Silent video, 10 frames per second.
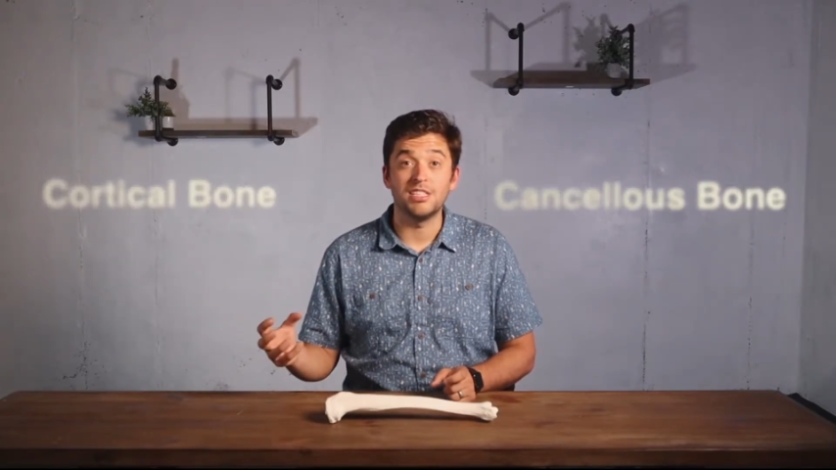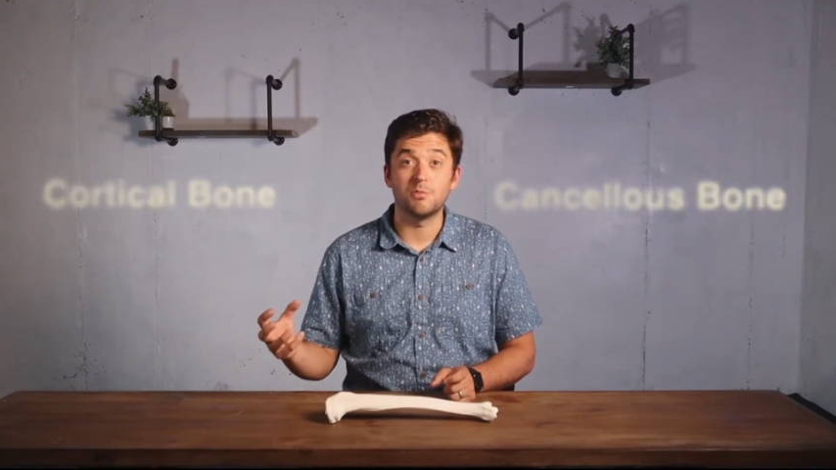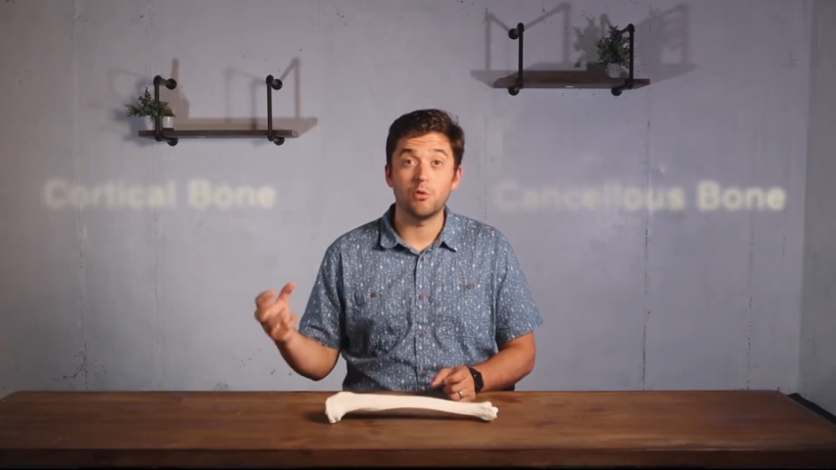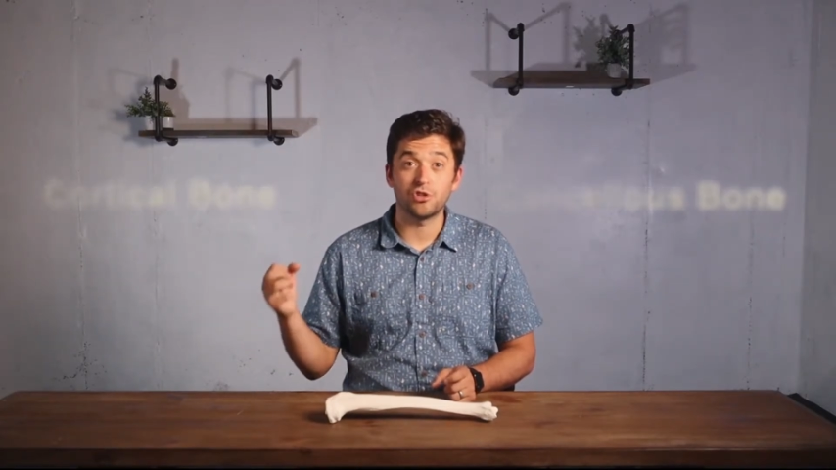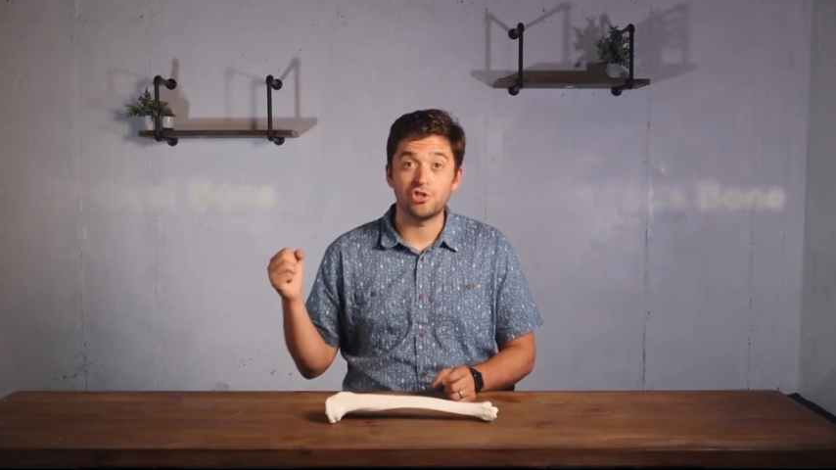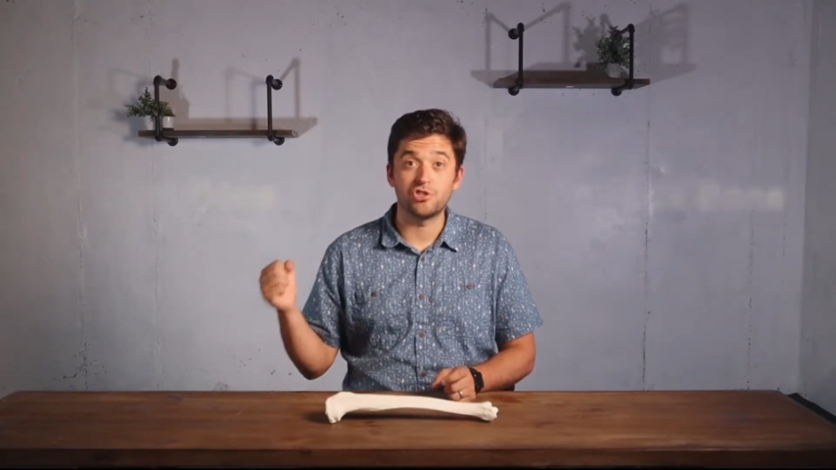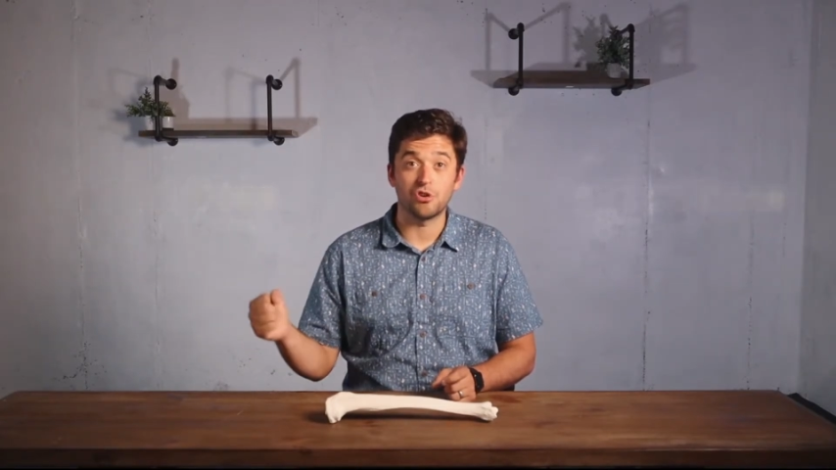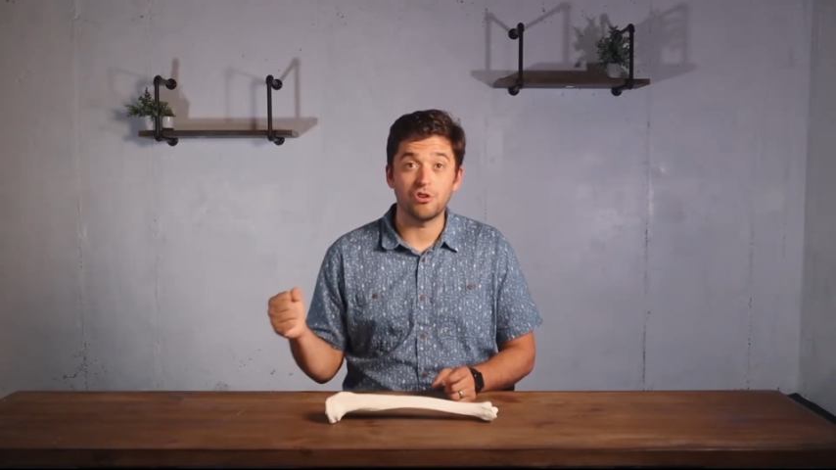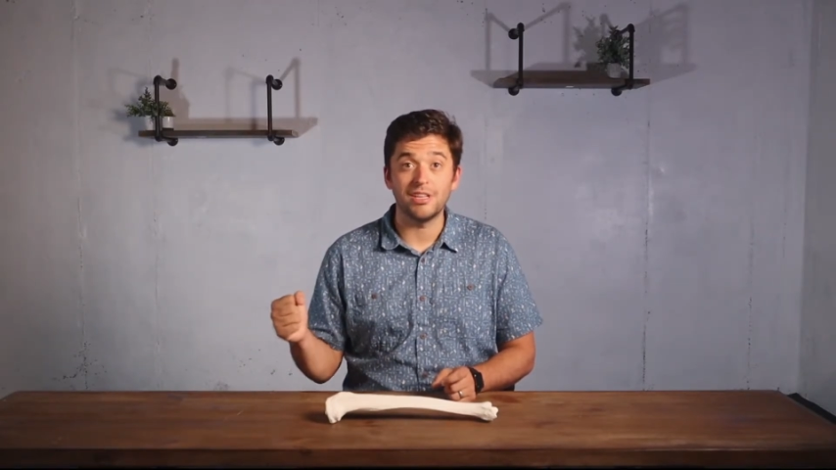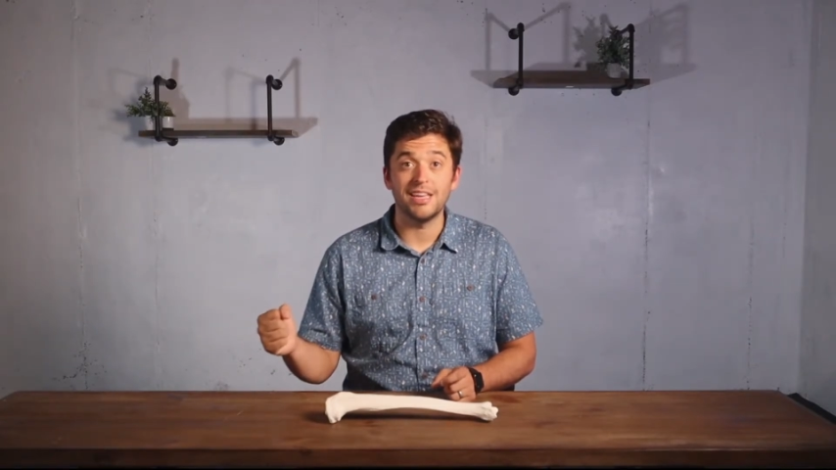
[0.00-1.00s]
It's more
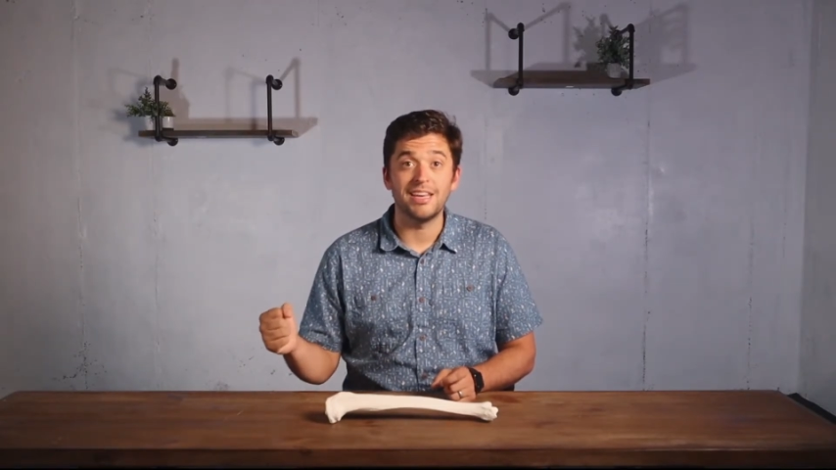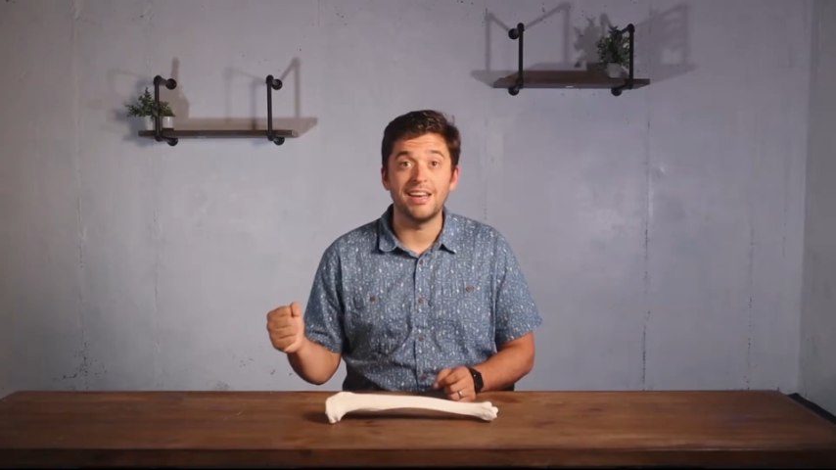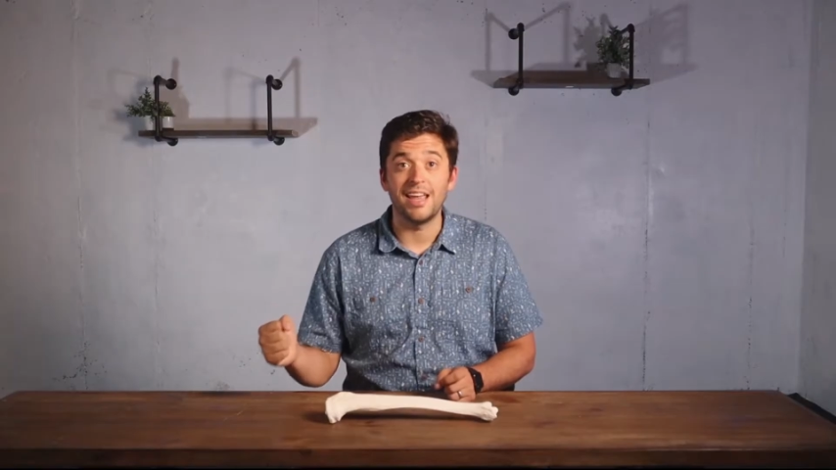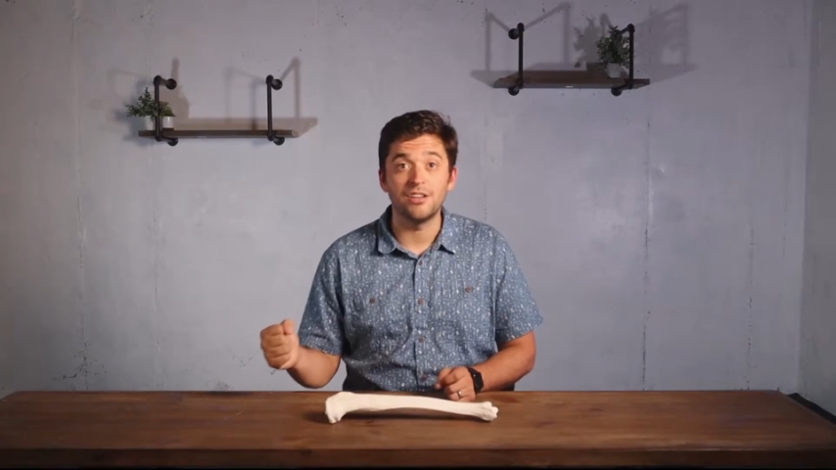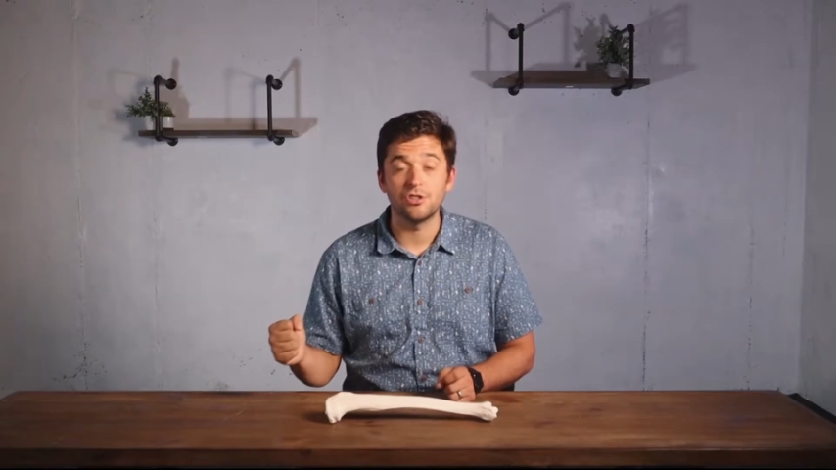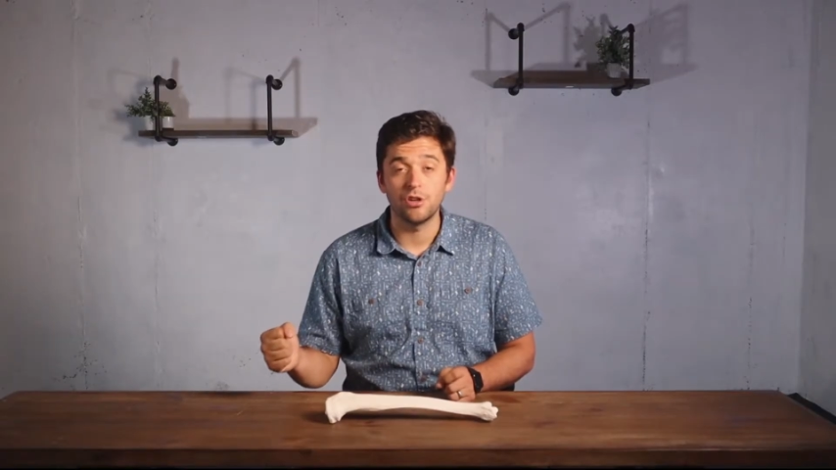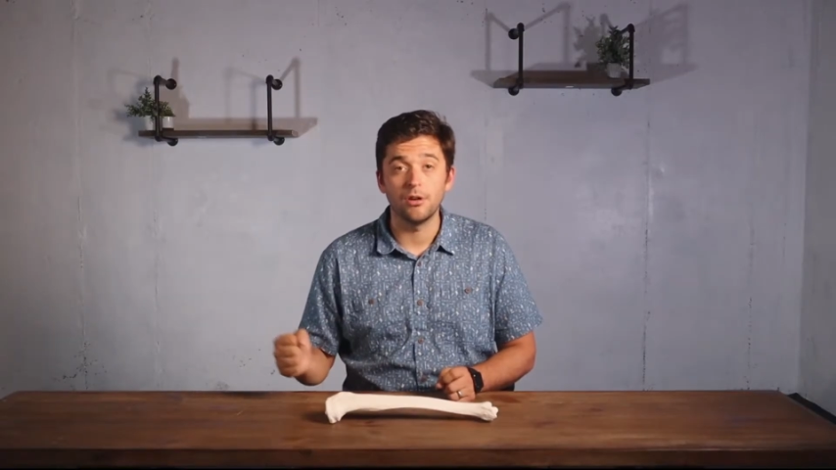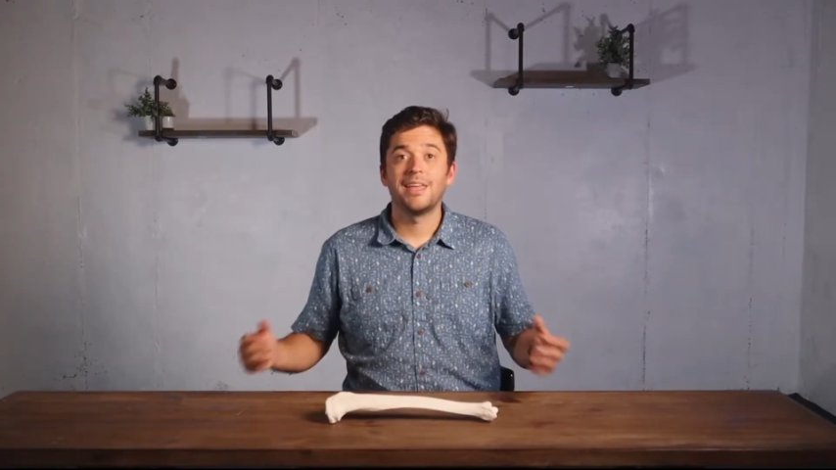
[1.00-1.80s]
sturdy in nature.